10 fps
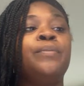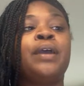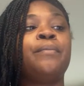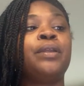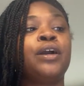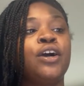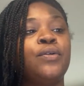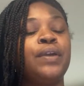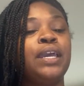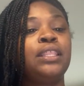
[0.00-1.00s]
be able to
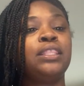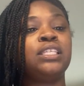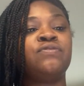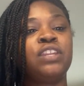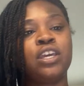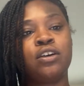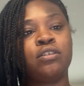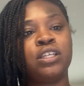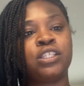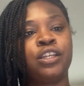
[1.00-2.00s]
go in. This video
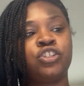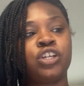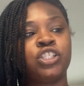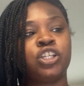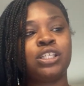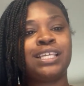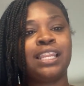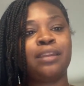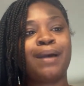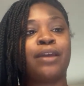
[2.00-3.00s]
is an instruction on
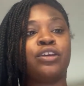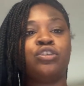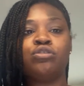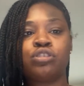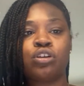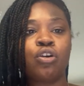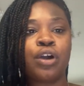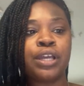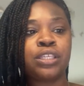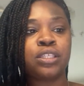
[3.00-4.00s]
telling them how to use the
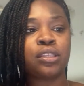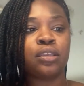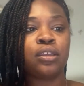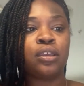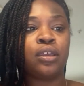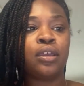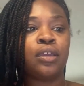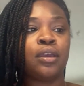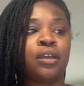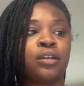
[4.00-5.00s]
course.
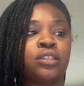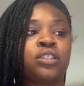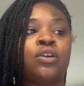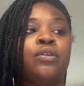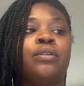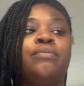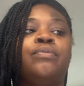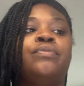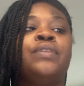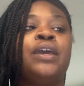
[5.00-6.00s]
So
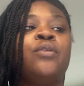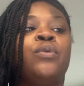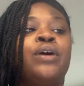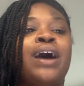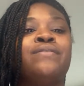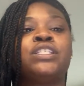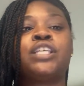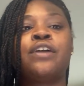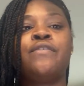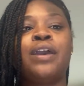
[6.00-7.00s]
then we'll have a
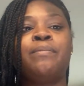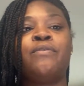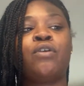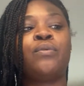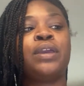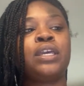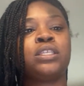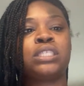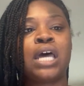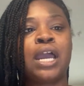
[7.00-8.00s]
survey before we
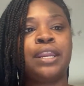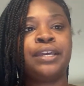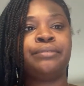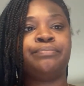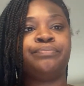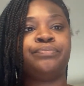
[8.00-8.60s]
get started.